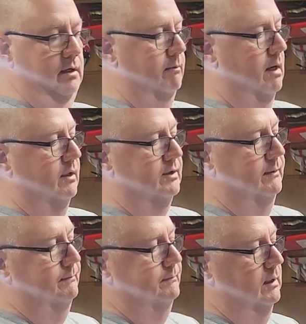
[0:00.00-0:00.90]
the
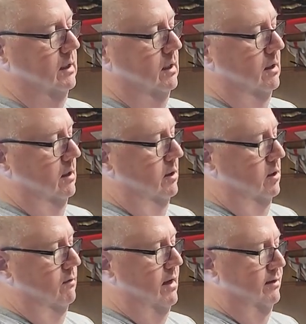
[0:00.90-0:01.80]
unboxing,
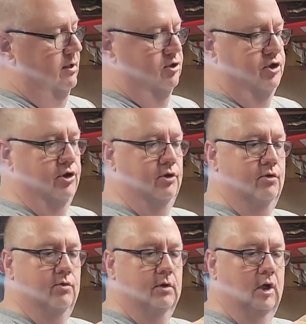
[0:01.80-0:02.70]
you've got these
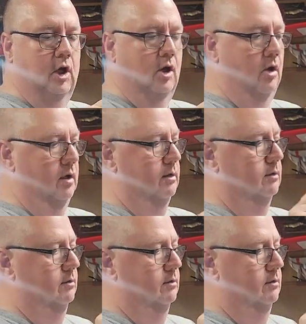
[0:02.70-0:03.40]
two long,